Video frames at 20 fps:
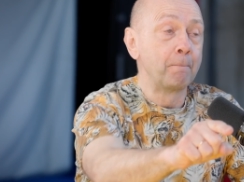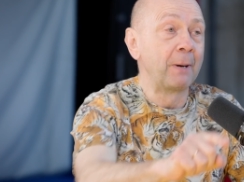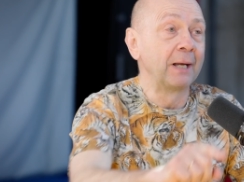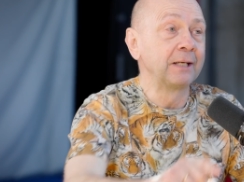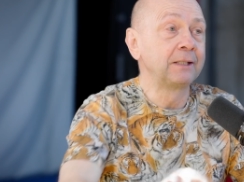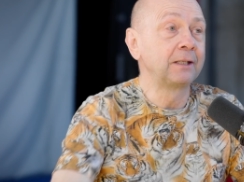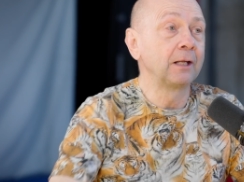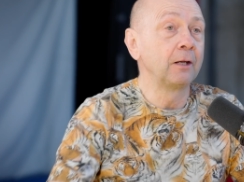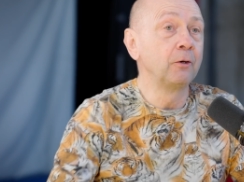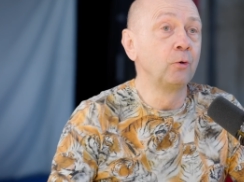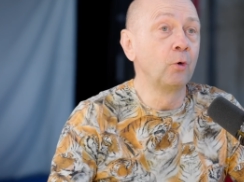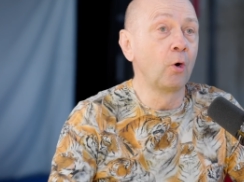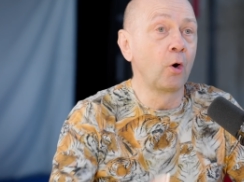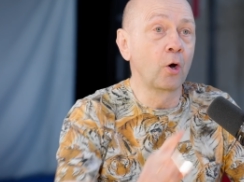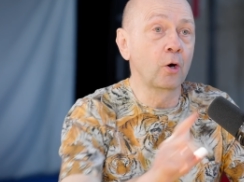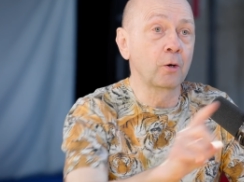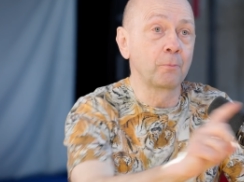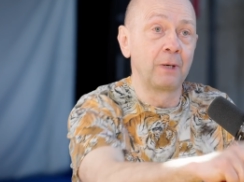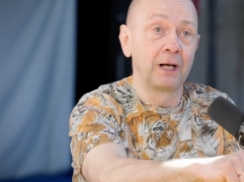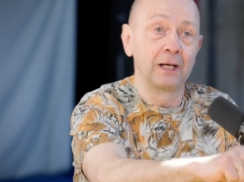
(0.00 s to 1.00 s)
But
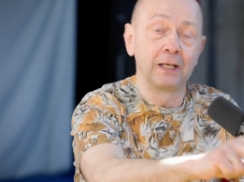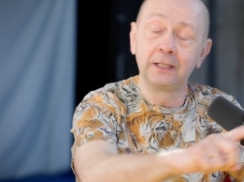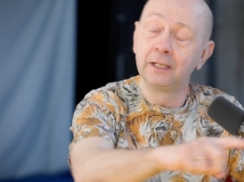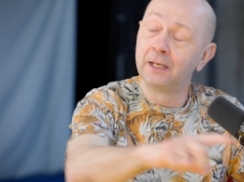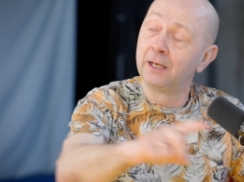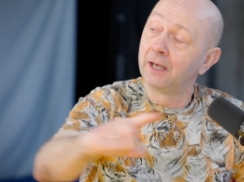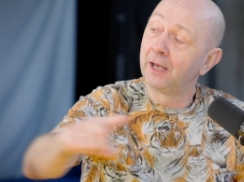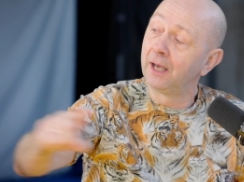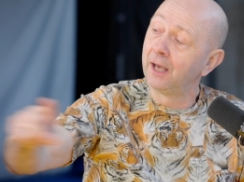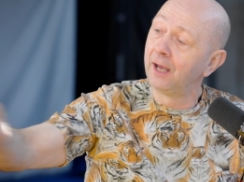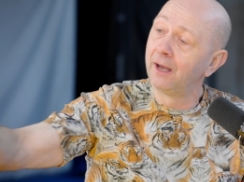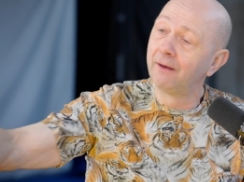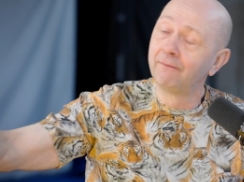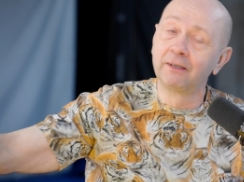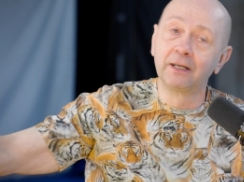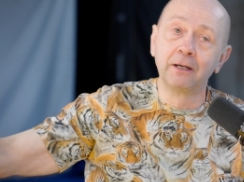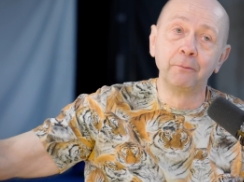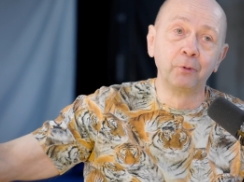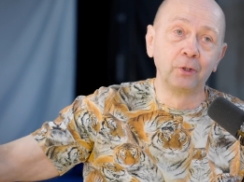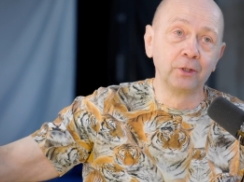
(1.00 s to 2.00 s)
normally,
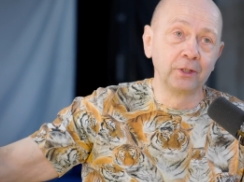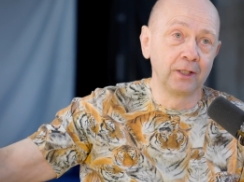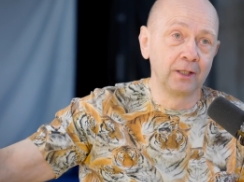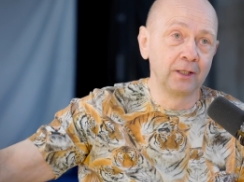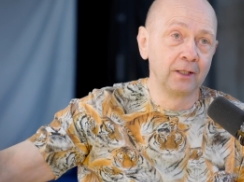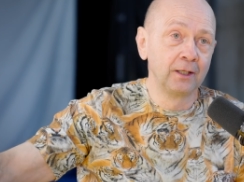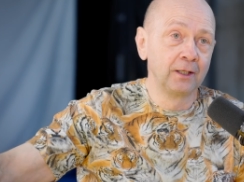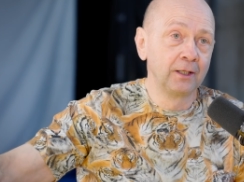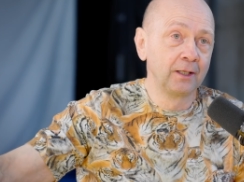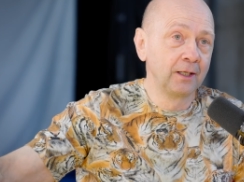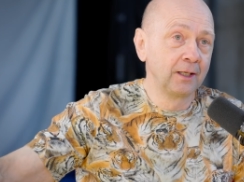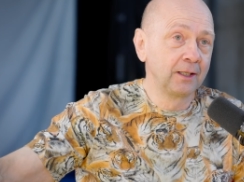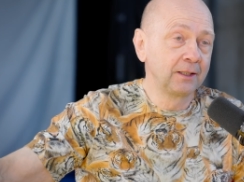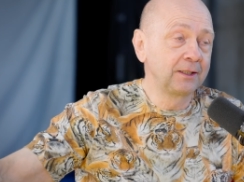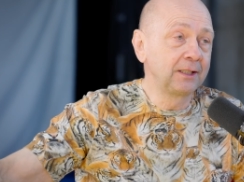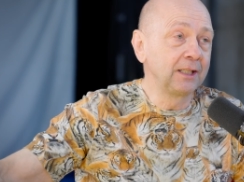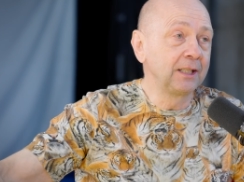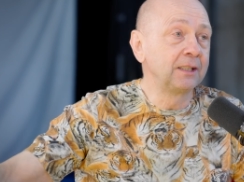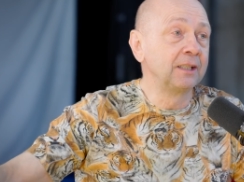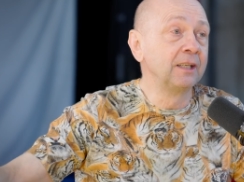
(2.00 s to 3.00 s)
everybody
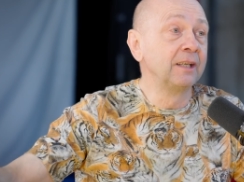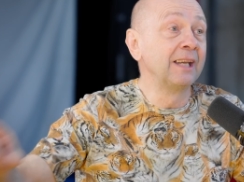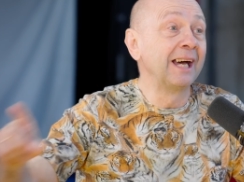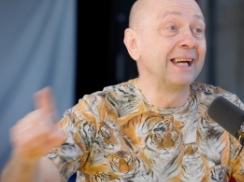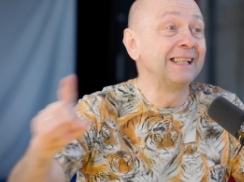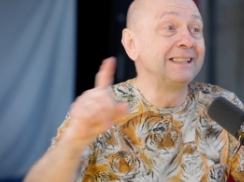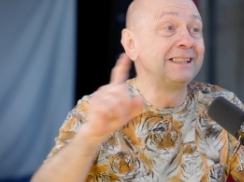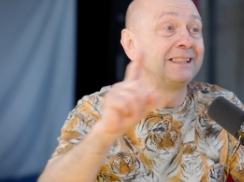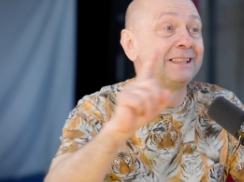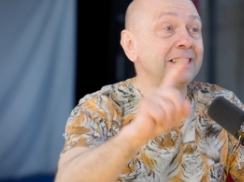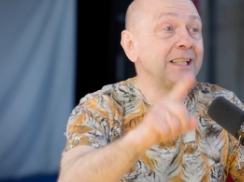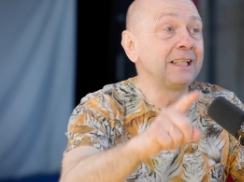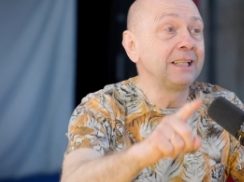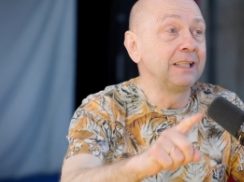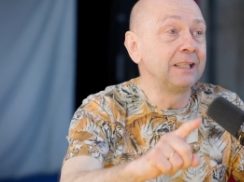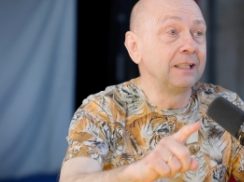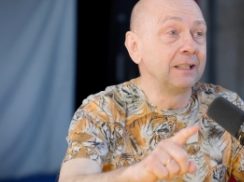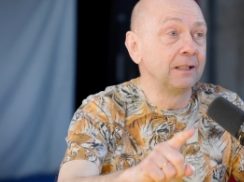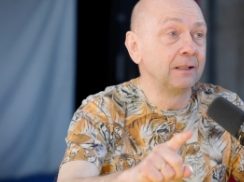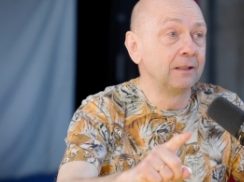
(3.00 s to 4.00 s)
did
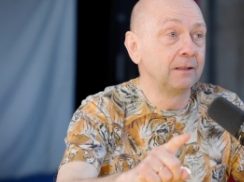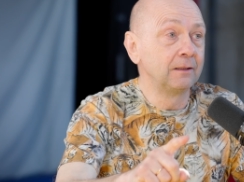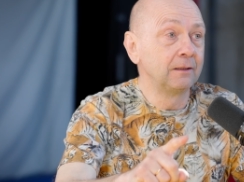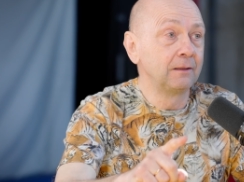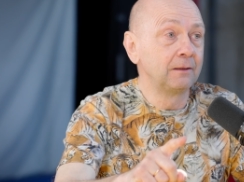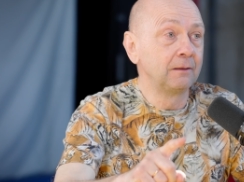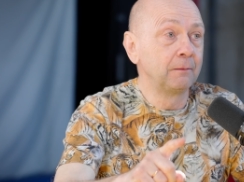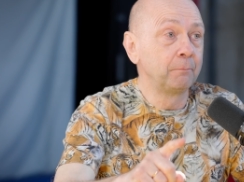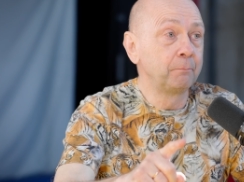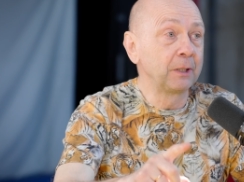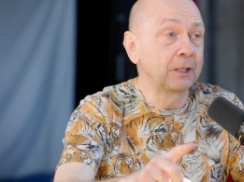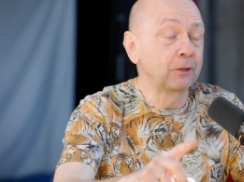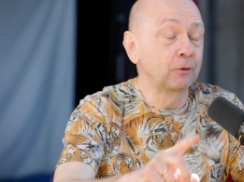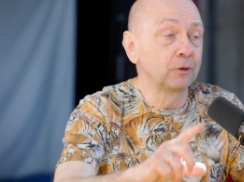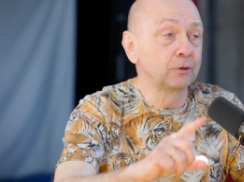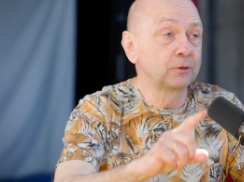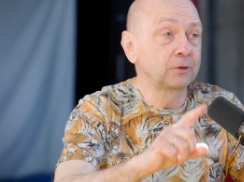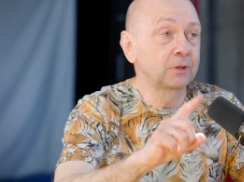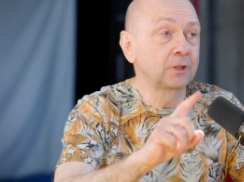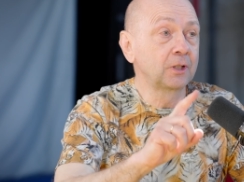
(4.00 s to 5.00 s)
19
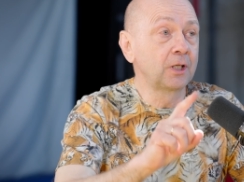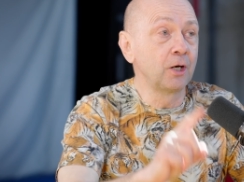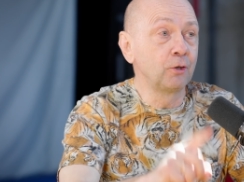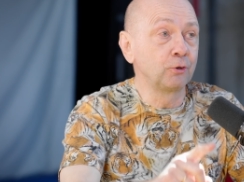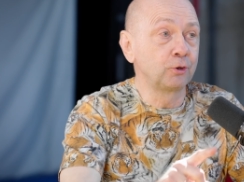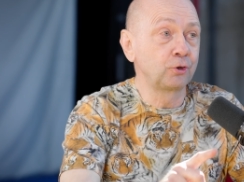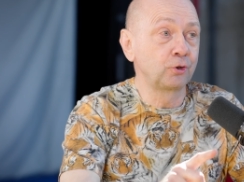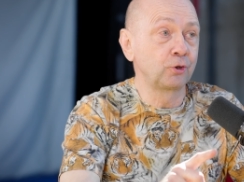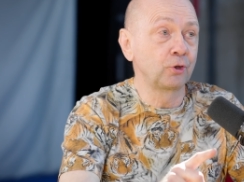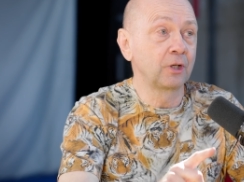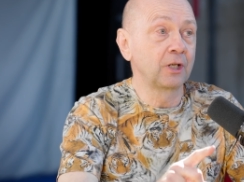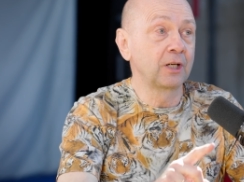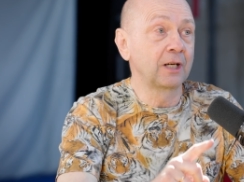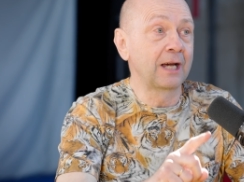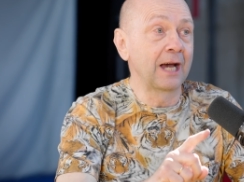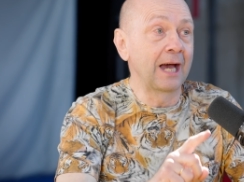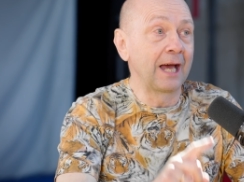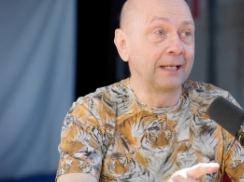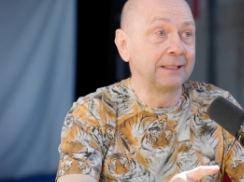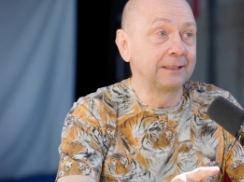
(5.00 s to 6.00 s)
because coach
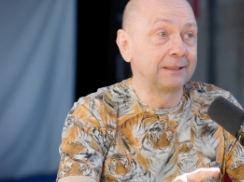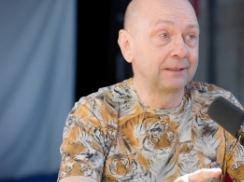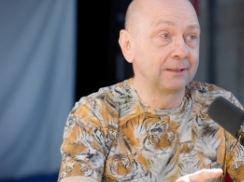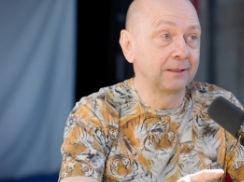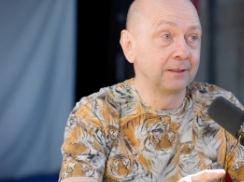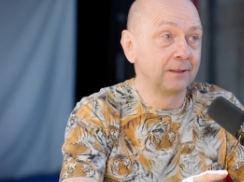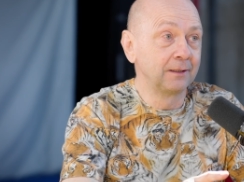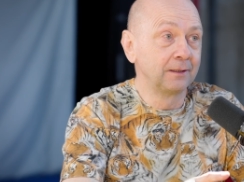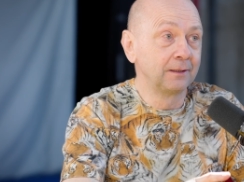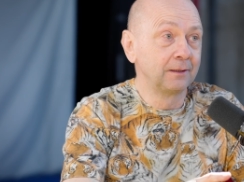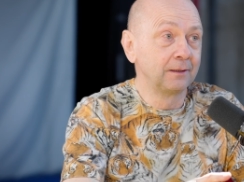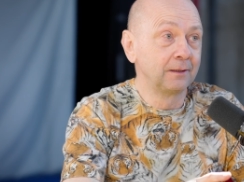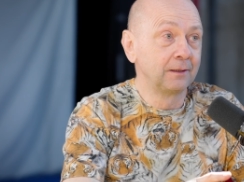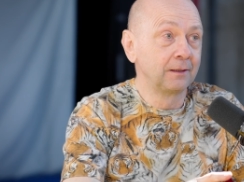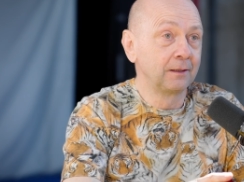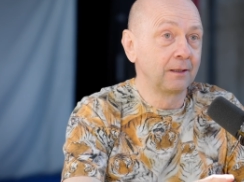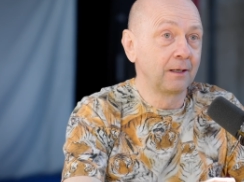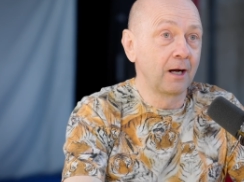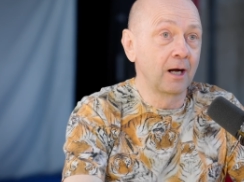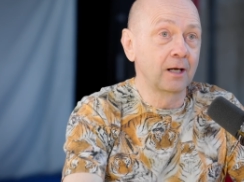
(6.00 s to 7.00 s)
can't
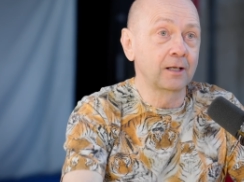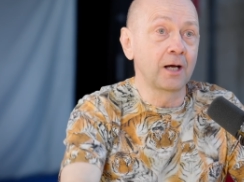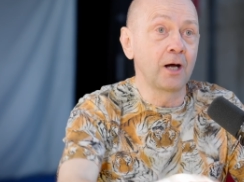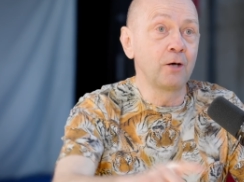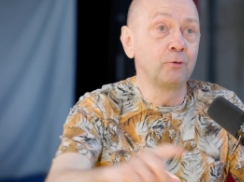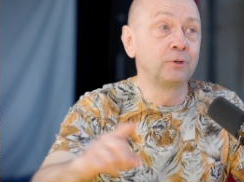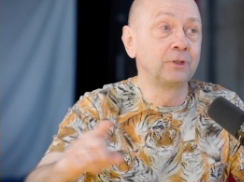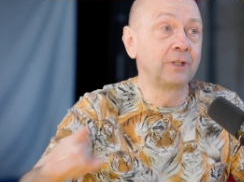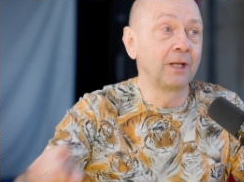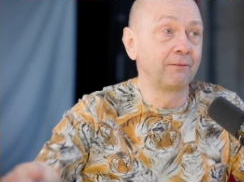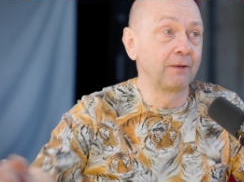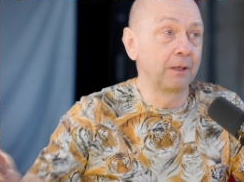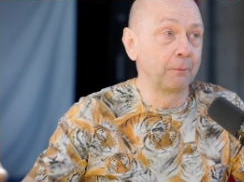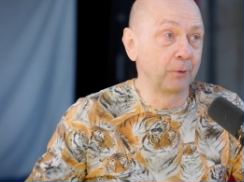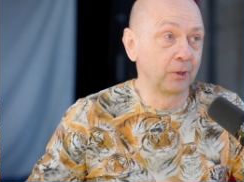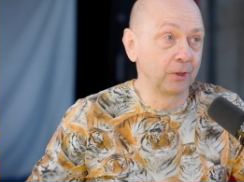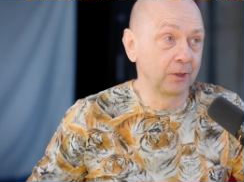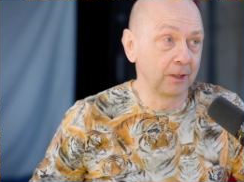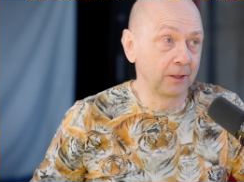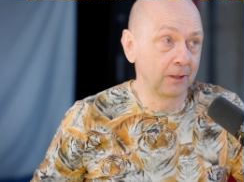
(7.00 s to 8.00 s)
account
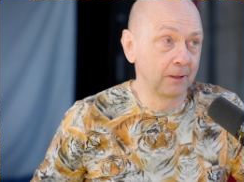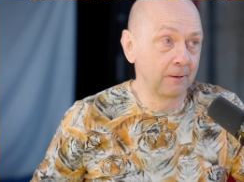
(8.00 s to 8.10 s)
everybody.